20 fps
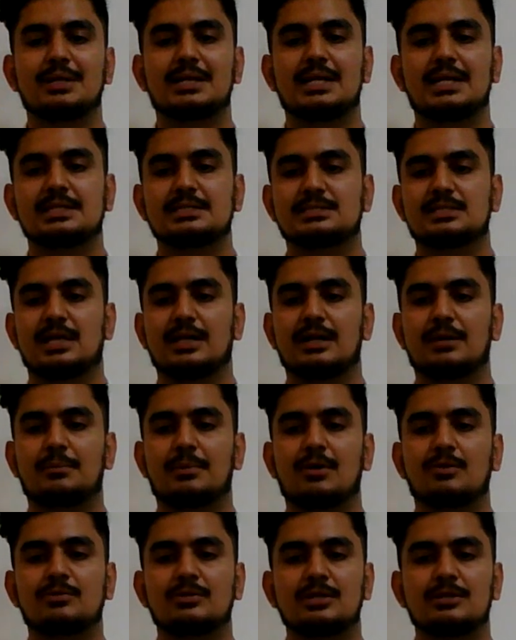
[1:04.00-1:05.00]
be less than
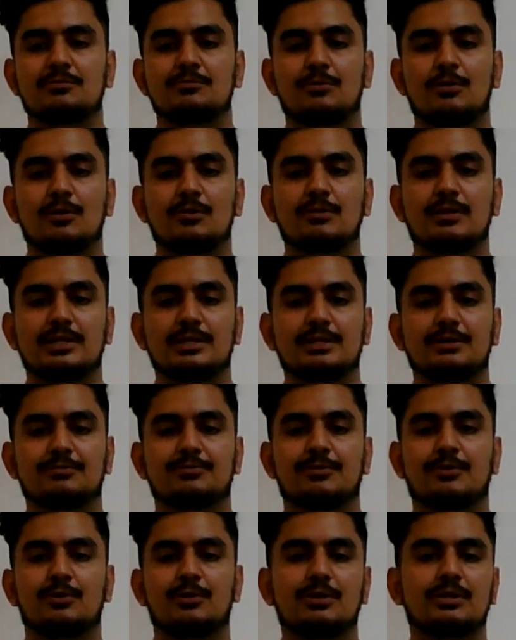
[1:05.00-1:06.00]
amount involved in the
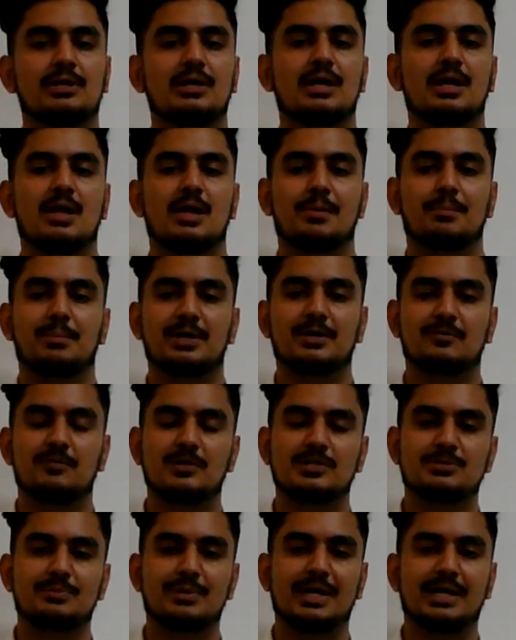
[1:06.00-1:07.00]
fraud, but
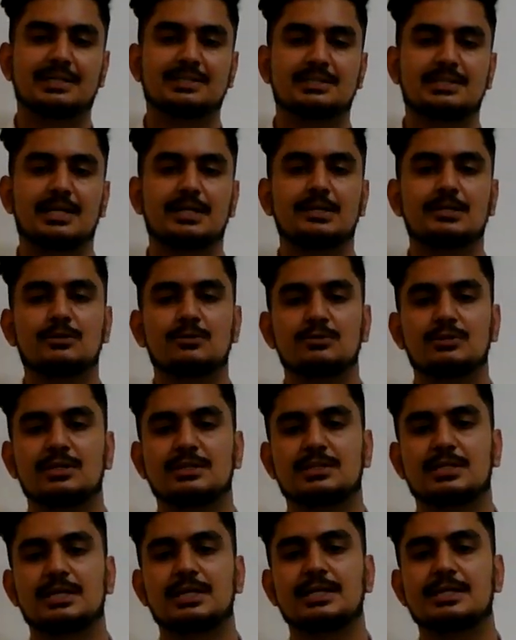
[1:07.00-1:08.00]
which may extend to
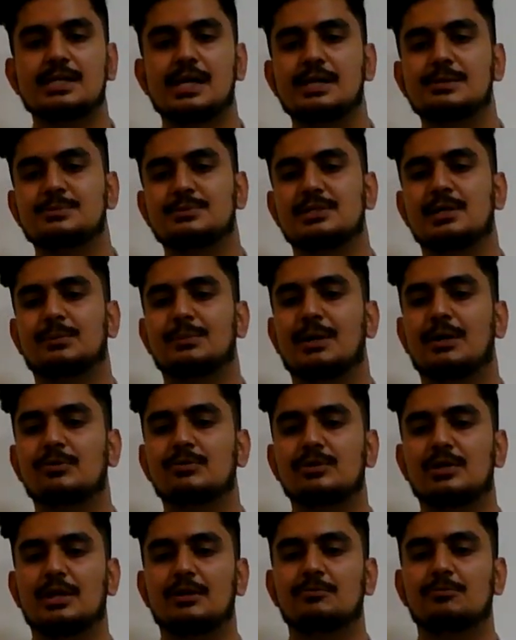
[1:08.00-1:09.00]
the 3 times the
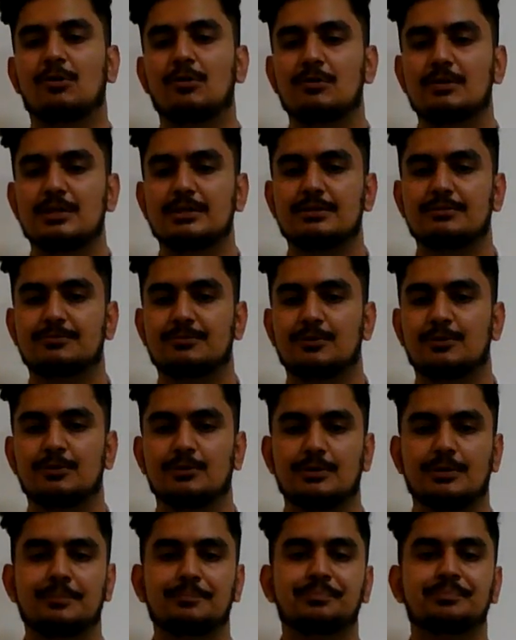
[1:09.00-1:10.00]
amount involved in the
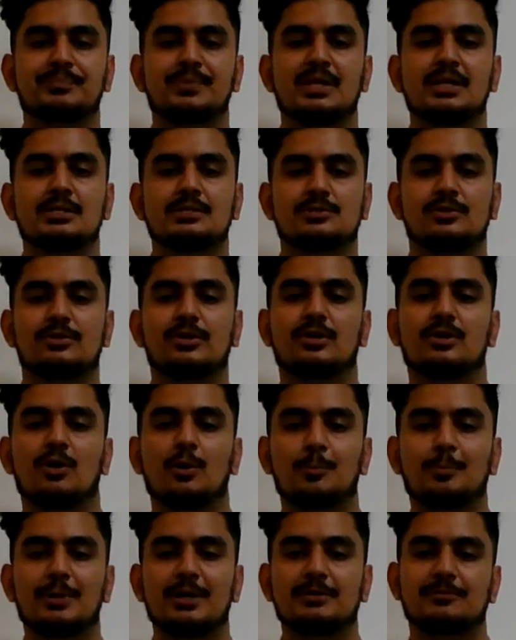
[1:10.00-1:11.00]
fraud. So the
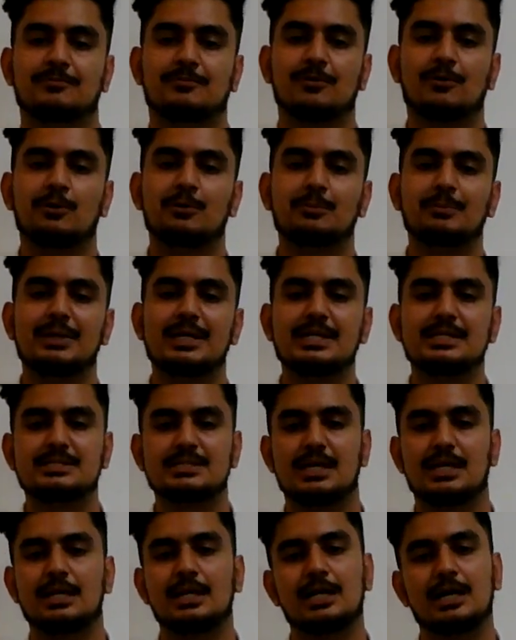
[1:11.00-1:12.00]
corporate fraud
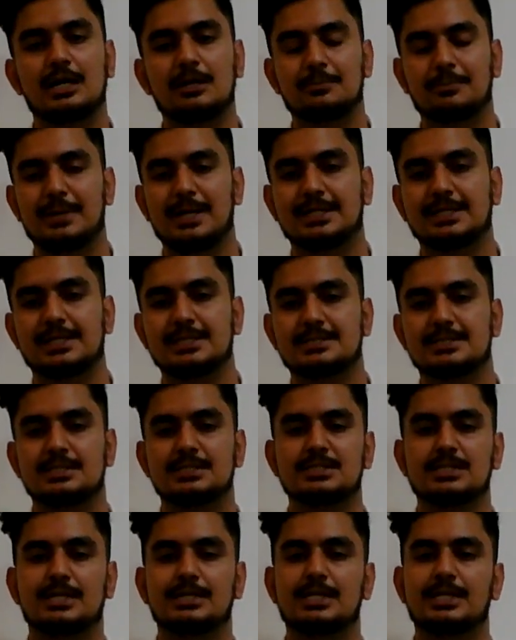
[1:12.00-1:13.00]
means illegal
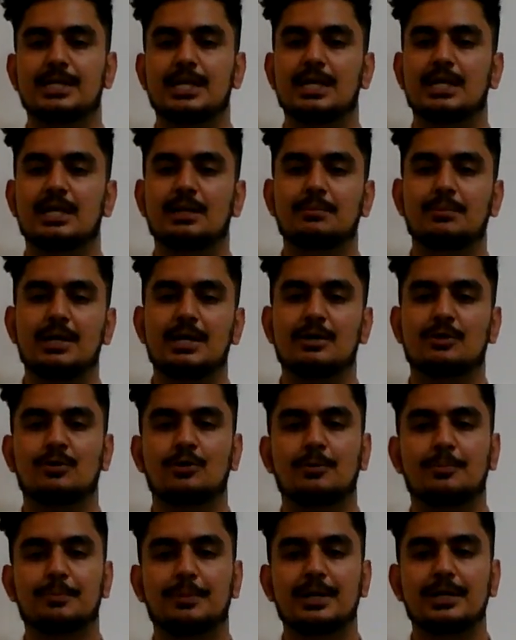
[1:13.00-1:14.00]
practices undertaken by a
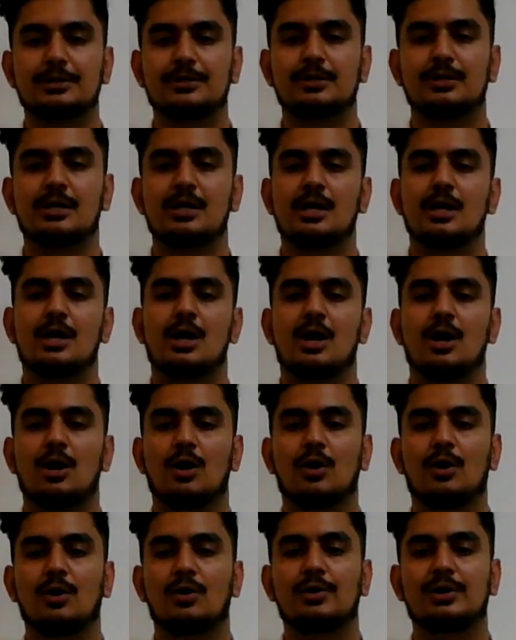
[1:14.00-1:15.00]
corporate
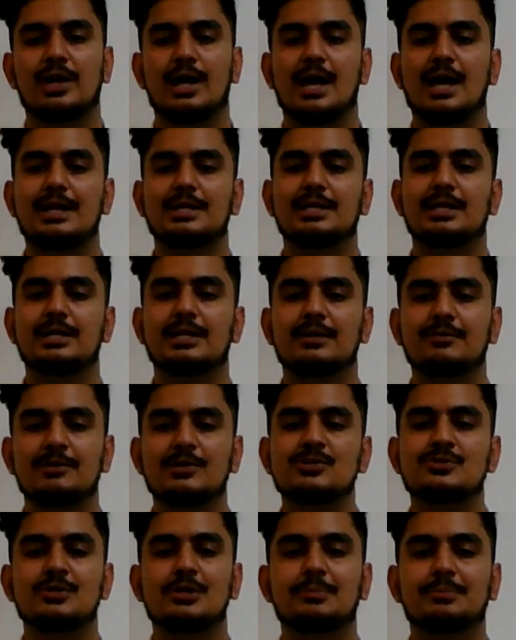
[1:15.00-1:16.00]
or an
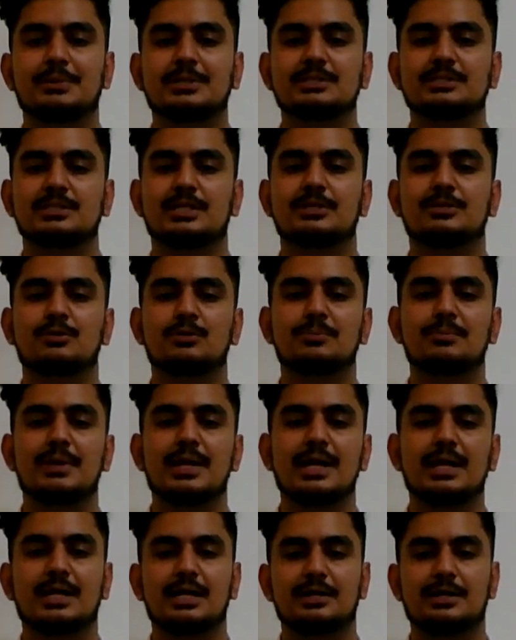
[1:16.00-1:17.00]
individual person to
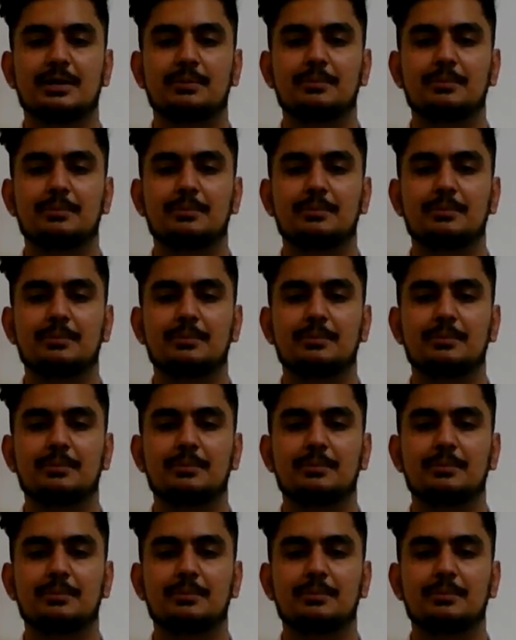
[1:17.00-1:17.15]
make a